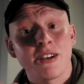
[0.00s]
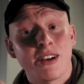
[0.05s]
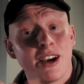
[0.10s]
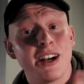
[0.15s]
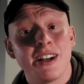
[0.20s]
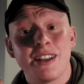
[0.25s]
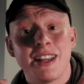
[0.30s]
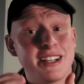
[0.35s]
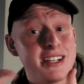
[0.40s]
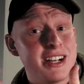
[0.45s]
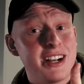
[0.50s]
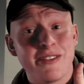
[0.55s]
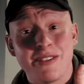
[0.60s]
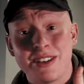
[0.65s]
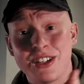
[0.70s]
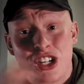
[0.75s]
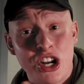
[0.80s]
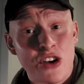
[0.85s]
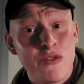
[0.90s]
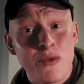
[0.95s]
I kind of that's kind
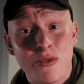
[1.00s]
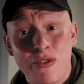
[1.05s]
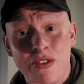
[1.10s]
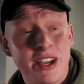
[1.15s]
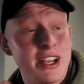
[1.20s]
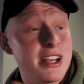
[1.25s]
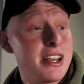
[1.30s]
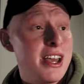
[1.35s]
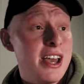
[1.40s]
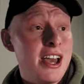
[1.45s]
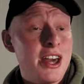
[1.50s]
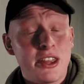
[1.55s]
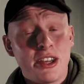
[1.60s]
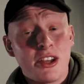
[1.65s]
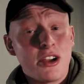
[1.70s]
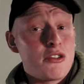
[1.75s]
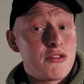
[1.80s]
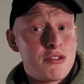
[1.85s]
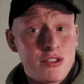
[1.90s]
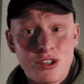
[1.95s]
of a general thing. I
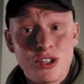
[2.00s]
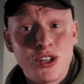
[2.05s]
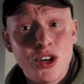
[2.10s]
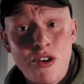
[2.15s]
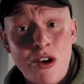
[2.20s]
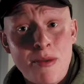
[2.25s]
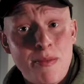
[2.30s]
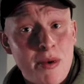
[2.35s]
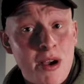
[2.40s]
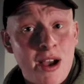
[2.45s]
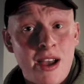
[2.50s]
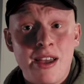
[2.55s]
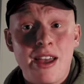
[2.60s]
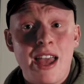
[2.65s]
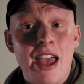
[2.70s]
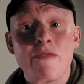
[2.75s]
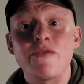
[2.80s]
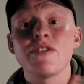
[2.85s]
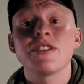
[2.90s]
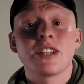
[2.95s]
think across Europe,
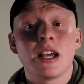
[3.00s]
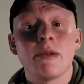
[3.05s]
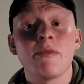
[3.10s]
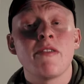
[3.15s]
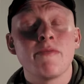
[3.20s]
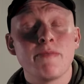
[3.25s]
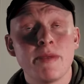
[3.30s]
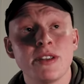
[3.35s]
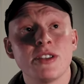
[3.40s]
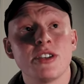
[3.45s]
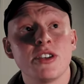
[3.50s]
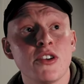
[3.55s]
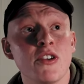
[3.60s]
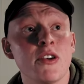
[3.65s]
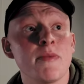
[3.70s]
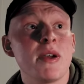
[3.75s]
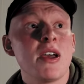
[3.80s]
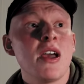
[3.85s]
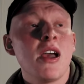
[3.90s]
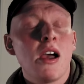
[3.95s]
I, every time I've been to
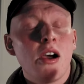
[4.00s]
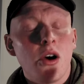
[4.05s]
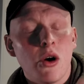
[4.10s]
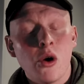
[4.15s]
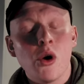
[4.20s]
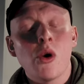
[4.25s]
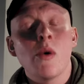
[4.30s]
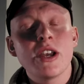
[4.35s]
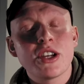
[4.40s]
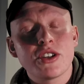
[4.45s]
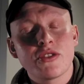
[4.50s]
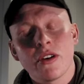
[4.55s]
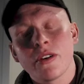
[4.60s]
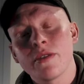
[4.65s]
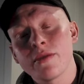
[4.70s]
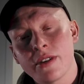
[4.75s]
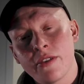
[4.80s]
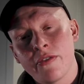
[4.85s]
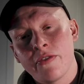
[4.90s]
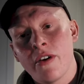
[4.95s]
Europe, always
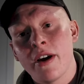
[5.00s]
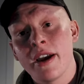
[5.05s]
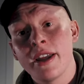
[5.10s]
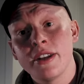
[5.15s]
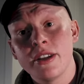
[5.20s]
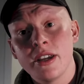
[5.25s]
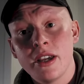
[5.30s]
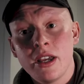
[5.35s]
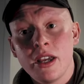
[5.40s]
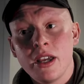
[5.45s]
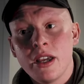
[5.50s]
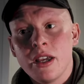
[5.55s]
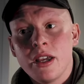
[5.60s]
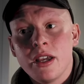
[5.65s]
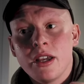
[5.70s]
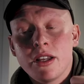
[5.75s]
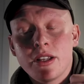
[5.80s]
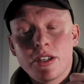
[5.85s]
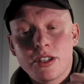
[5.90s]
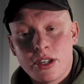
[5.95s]
struggle to find
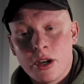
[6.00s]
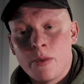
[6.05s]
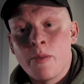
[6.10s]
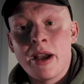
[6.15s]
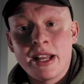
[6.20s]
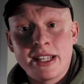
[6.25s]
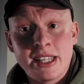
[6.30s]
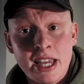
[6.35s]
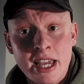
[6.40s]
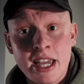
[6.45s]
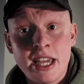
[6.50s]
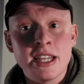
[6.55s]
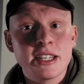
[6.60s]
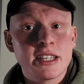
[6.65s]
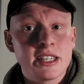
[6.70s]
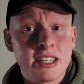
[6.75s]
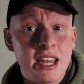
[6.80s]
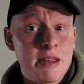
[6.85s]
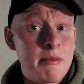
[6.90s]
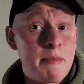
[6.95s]
somewhere to eat.
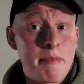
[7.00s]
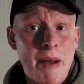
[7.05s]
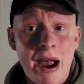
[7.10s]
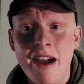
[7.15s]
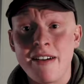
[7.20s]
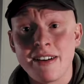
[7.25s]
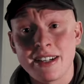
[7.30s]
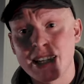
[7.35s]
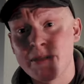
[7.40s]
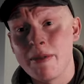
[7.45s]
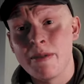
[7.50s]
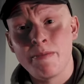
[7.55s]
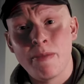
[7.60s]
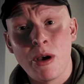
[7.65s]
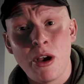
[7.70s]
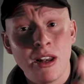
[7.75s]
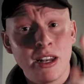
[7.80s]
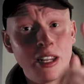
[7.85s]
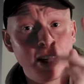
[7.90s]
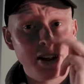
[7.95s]
It's the same in Paris, same in
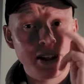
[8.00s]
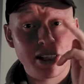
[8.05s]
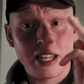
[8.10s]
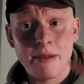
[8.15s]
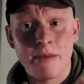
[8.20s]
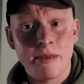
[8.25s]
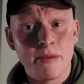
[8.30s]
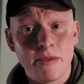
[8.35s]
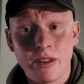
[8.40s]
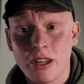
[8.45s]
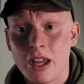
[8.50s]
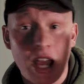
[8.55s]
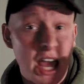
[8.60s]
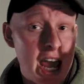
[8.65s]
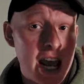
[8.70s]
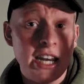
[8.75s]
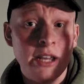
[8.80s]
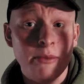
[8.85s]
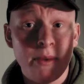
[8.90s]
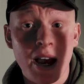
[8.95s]
Berlin, same in yeah,
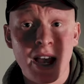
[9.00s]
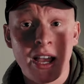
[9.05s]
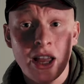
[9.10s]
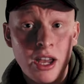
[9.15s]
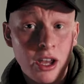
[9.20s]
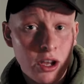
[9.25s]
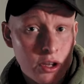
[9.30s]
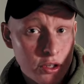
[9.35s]
anywhere.